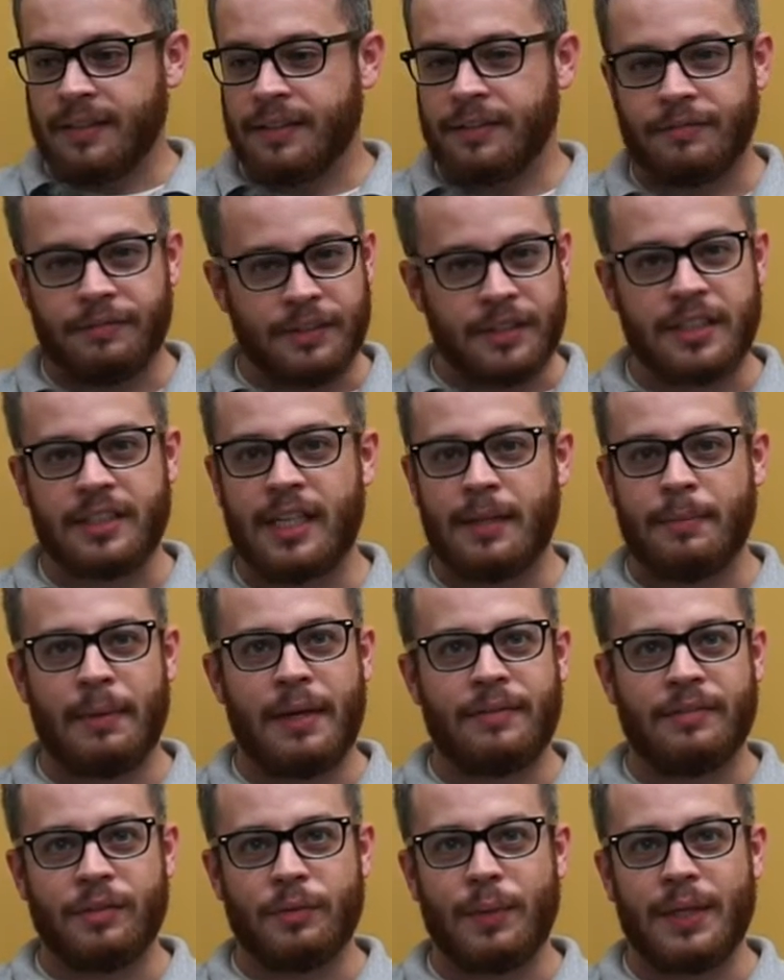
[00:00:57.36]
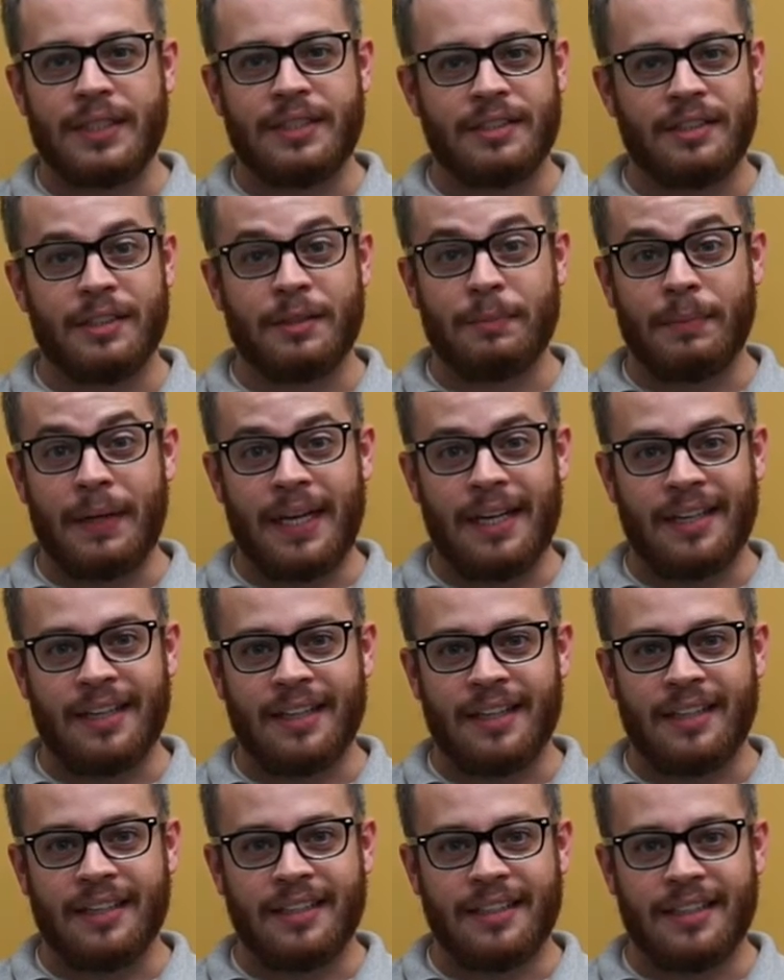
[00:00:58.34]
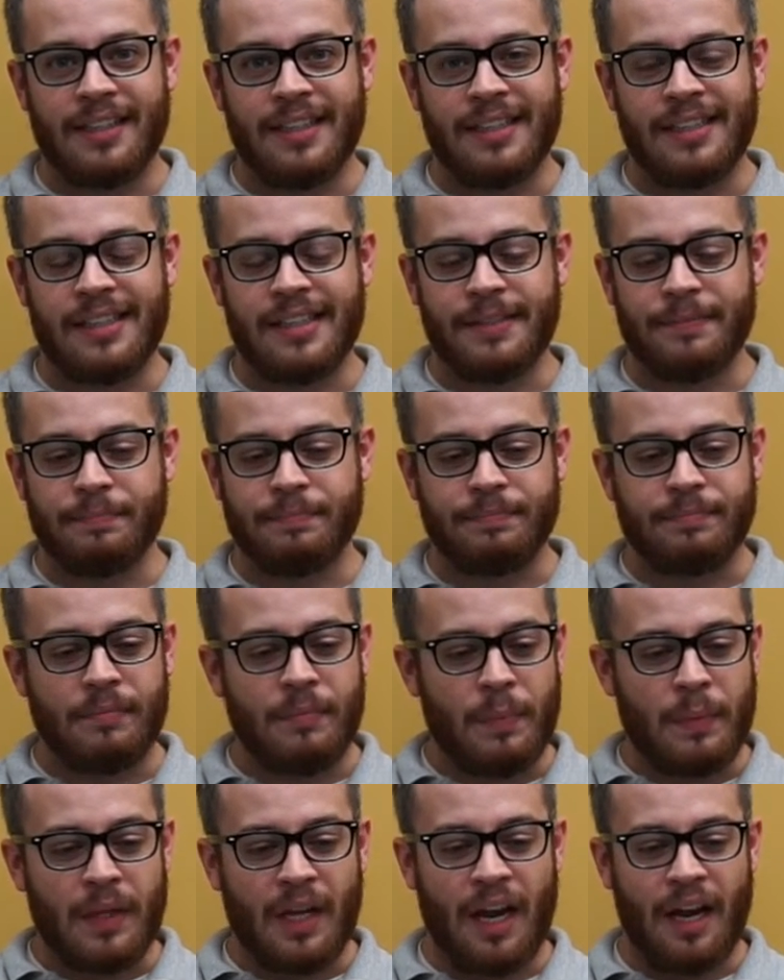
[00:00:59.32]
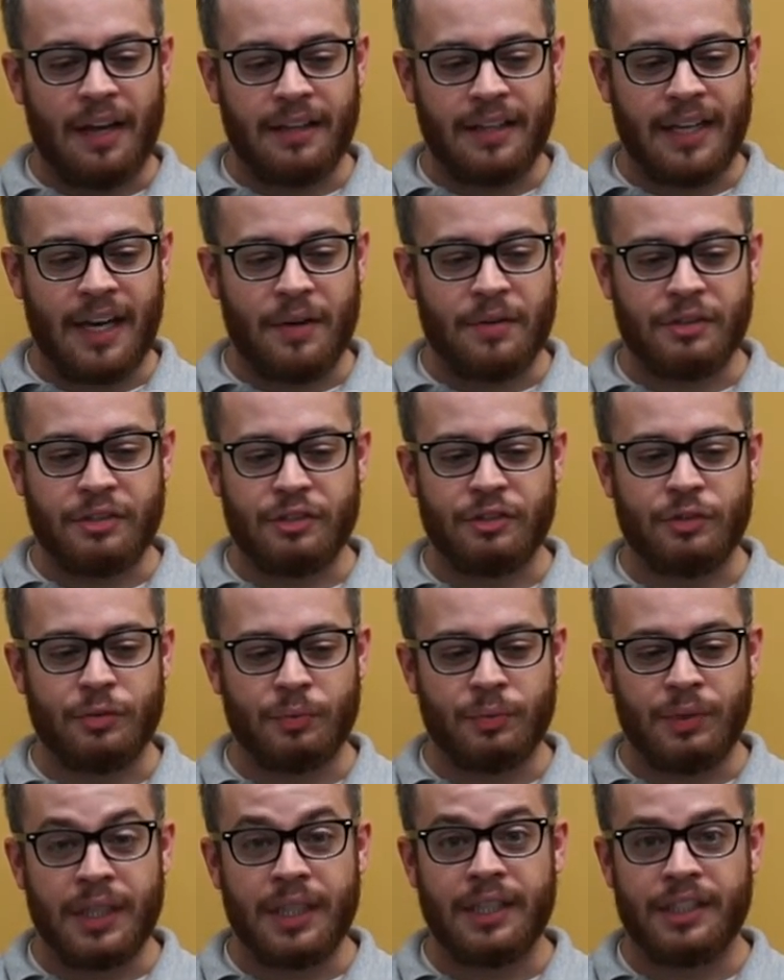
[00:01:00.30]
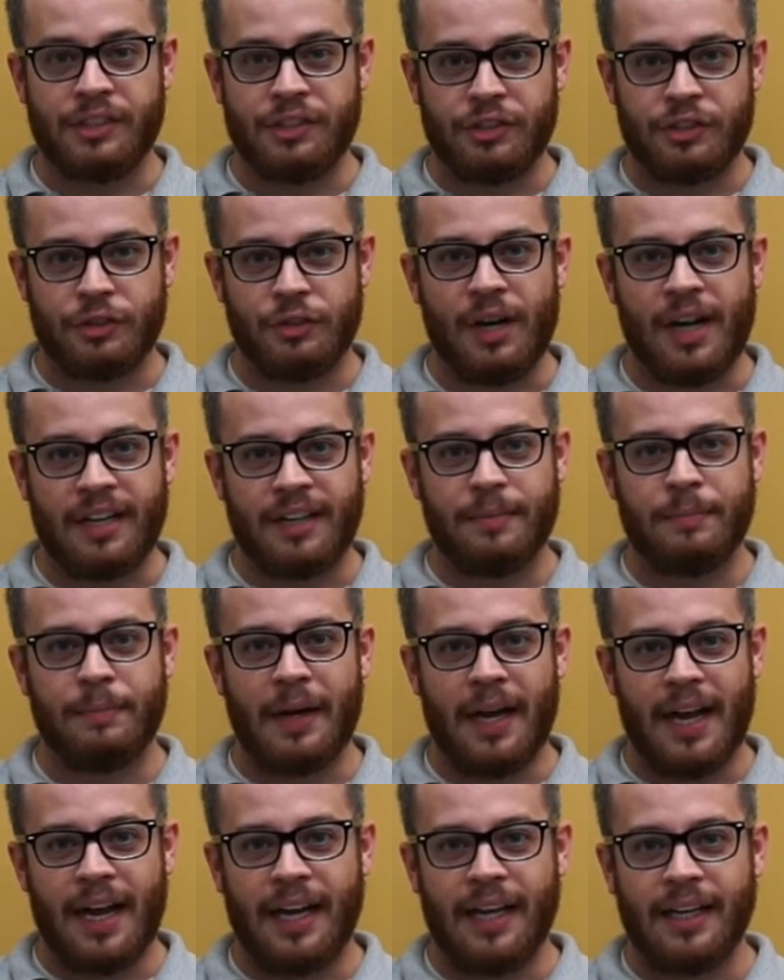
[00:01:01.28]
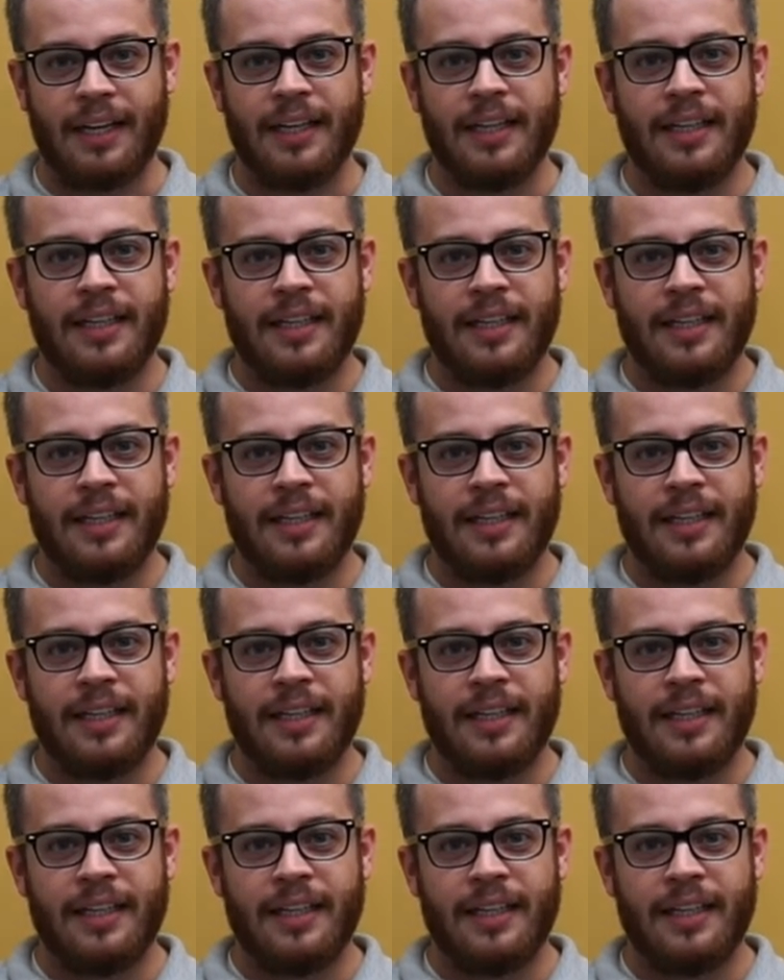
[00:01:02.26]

The first time I ever went to Urbana, I think I was just really struck by